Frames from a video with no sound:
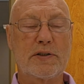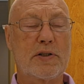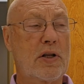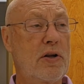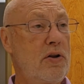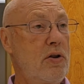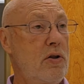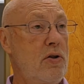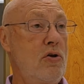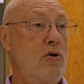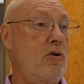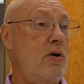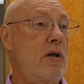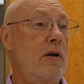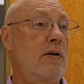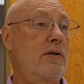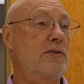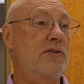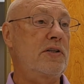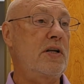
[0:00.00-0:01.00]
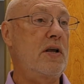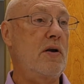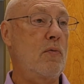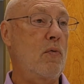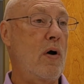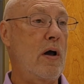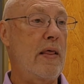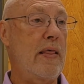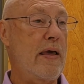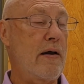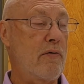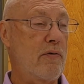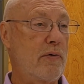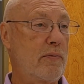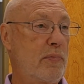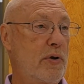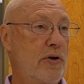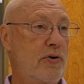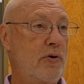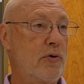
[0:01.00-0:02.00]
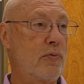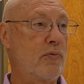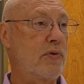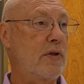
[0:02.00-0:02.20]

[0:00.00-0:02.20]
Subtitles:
And you can see why that would be true.